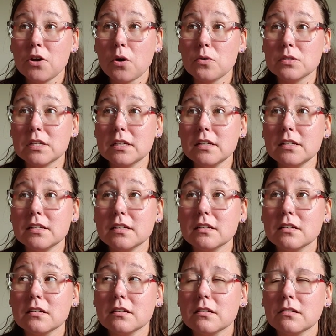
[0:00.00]
Goes It.
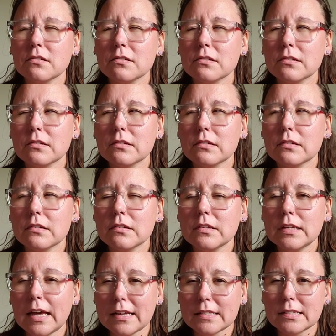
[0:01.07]

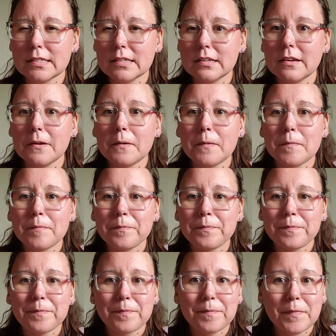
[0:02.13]
Yes,
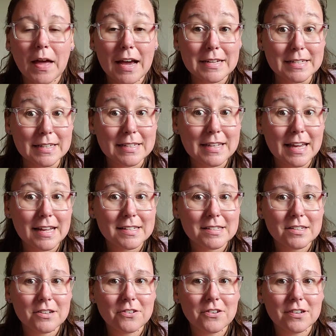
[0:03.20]
I did
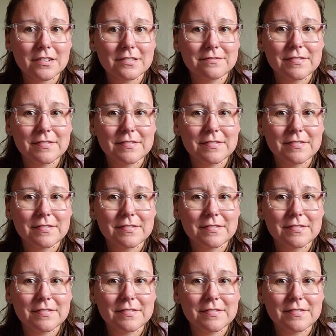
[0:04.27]
cast it on.